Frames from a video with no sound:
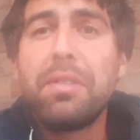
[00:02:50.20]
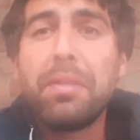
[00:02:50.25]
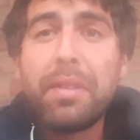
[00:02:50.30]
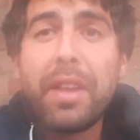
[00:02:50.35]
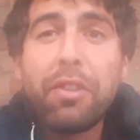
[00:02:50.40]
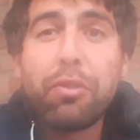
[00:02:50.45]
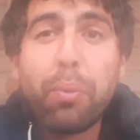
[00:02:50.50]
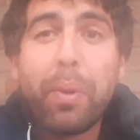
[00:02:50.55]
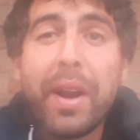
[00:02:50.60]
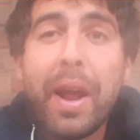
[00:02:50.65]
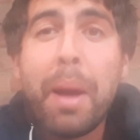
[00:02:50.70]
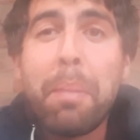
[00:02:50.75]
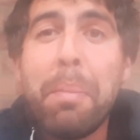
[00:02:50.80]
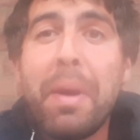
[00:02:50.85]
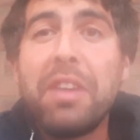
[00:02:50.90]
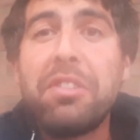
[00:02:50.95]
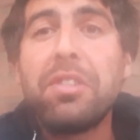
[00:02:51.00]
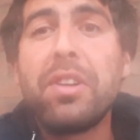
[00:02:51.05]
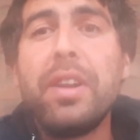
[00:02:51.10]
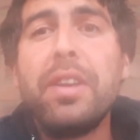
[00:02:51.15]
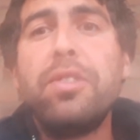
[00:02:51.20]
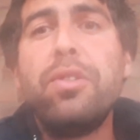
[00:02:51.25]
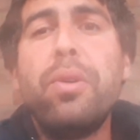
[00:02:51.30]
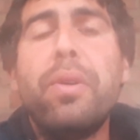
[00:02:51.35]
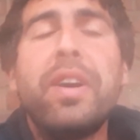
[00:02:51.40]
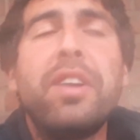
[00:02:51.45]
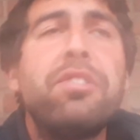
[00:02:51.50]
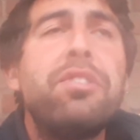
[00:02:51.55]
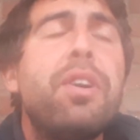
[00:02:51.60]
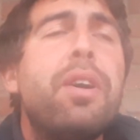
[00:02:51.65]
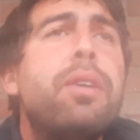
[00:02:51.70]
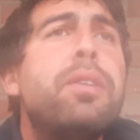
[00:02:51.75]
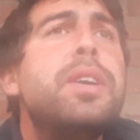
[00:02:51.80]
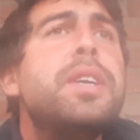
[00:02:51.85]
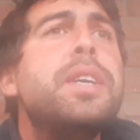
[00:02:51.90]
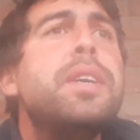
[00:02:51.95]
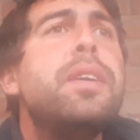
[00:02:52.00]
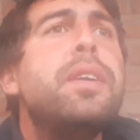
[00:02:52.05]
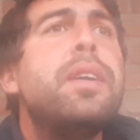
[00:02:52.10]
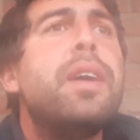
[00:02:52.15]
That's what I'm basically doing. So
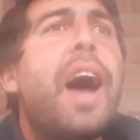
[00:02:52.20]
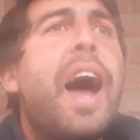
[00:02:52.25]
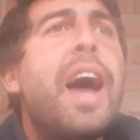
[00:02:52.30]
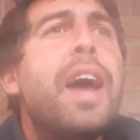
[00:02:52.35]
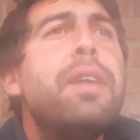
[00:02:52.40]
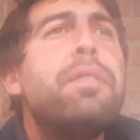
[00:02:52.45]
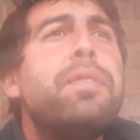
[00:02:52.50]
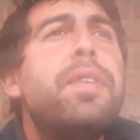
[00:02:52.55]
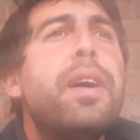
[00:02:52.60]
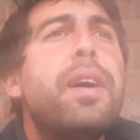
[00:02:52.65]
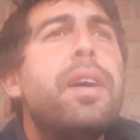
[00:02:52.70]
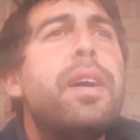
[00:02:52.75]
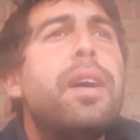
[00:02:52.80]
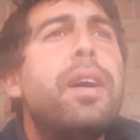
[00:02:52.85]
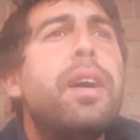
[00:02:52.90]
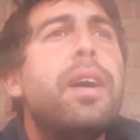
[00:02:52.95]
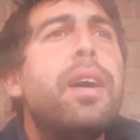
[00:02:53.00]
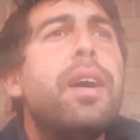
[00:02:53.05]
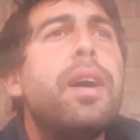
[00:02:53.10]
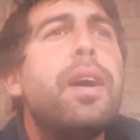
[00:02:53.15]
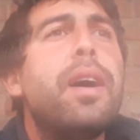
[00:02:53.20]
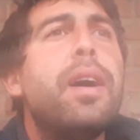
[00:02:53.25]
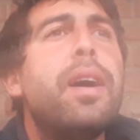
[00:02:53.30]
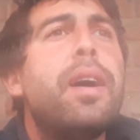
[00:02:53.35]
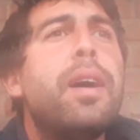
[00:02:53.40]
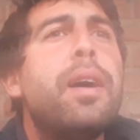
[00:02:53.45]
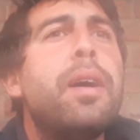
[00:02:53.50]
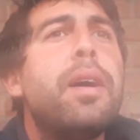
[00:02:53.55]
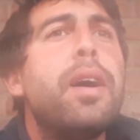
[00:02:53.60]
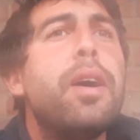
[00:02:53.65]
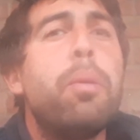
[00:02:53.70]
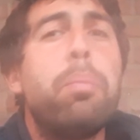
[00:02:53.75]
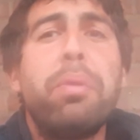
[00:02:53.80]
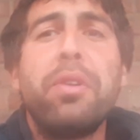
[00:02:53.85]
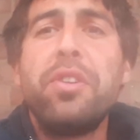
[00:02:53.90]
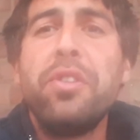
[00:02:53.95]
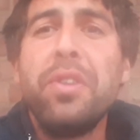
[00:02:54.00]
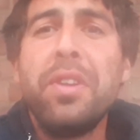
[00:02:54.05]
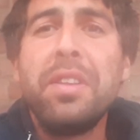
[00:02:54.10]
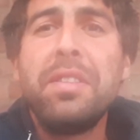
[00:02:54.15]
I have the
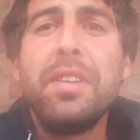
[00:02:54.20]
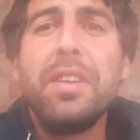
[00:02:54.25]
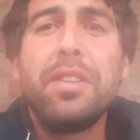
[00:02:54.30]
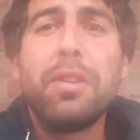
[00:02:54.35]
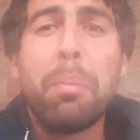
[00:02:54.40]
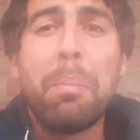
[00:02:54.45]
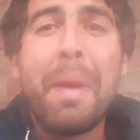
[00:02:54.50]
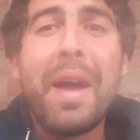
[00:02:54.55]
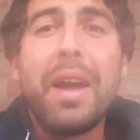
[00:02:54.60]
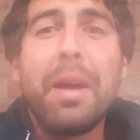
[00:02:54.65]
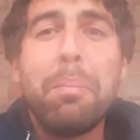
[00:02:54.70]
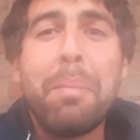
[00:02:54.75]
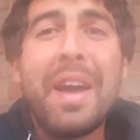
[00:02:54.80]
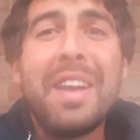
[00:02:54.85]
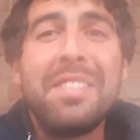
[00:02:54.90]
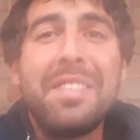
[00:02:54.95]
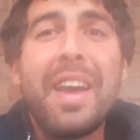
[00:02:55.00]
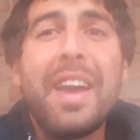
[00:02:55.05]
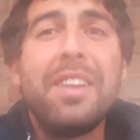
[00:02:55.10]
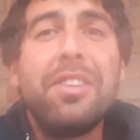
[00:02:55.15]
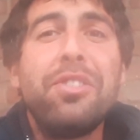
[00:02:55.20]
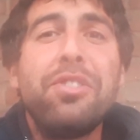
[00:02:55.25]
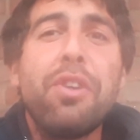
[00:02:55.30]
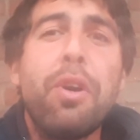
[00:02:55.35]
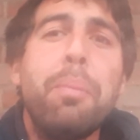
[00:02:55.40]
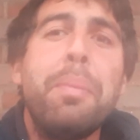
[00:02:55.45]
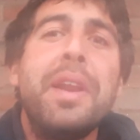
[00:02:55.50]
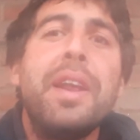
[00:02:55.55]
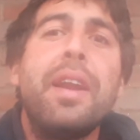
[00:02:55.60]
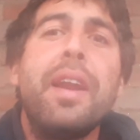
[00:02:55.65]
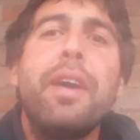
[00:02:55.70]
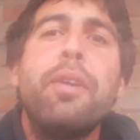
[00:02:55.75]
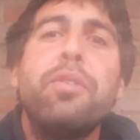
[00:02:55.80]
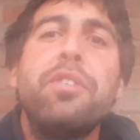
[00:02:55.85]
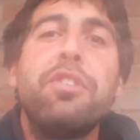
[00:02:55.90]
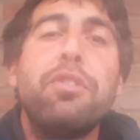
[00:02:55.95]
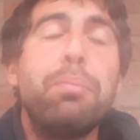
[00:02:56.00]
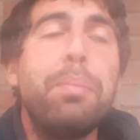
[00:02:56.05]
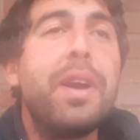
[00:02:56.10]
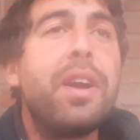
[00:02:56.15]
opportunity to maintain so many
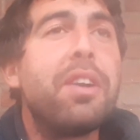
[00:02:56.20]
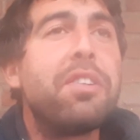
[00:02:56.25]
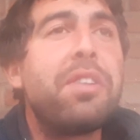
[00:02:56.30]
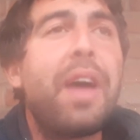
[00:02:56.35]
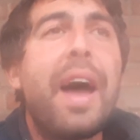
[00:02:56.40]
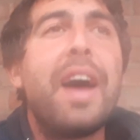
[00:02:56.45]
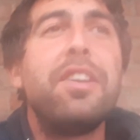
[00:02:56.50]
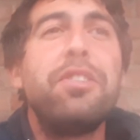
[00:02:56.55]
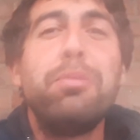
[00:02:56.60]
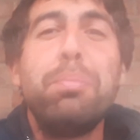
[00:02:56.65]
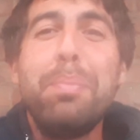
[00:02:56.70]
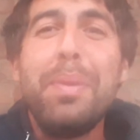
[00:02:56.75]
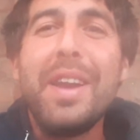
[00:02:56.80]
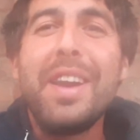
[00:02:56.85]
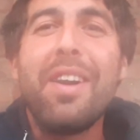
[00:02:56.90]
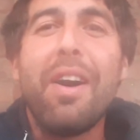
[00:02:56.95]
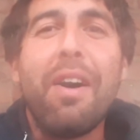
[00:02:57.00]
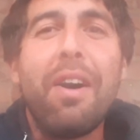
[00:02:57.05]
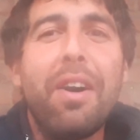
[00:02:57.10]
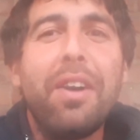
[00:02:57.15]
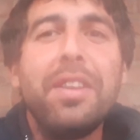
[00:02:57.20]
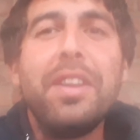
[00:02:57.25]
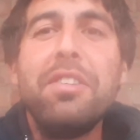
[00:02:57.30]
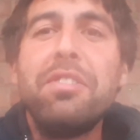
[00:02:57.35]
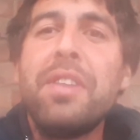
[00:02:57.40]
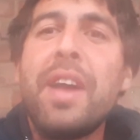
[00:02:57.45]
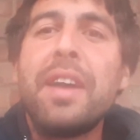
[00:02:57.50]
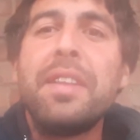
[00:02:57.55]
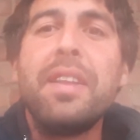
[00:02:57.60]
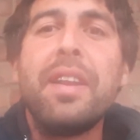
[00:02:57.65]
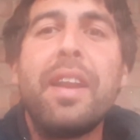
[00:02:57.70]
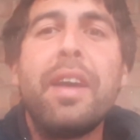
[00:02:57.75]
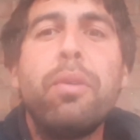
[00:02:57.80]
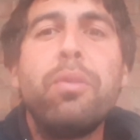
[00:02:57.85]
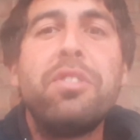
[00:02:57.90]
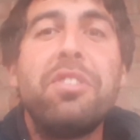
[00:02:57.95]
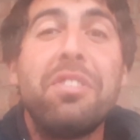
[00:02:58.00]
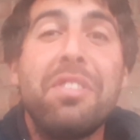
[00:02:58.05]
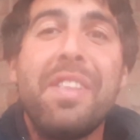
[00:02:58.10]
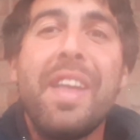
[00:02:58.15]
languages because I speak all these 19
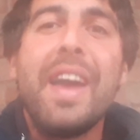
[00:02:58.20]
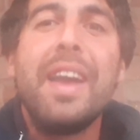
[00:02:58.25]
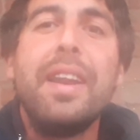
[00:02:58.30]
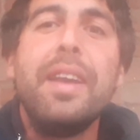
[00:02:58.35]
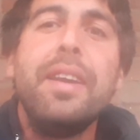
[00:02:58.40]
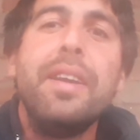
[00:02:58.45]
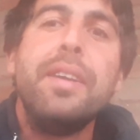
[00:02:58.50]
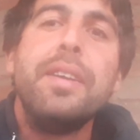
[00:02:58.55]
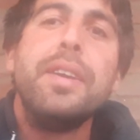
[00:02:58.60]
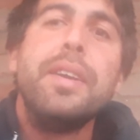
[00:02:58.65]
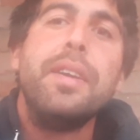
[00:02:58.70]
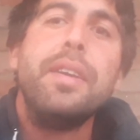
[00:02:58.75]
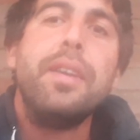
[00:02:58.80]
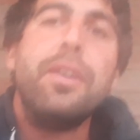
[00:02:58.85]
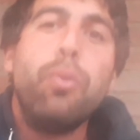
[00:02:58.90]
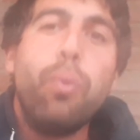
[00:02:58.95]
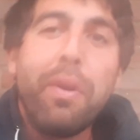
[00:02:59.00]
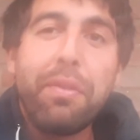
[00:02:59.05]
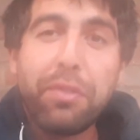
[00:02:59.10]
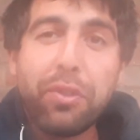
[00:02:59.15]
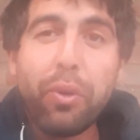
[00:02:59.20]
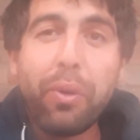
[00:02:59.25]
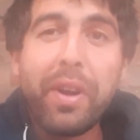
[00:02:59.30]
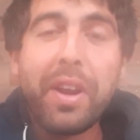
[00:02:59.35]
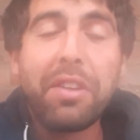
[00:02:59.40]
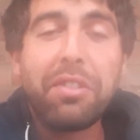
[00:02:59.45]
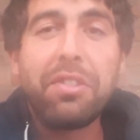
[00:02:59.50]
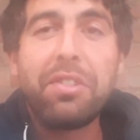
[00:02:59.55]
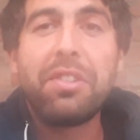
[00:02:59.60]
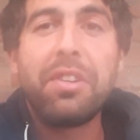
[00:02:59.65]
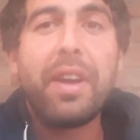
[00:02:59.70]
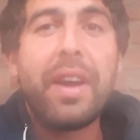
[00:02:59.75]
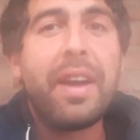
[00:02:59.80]
languages daily with tourists.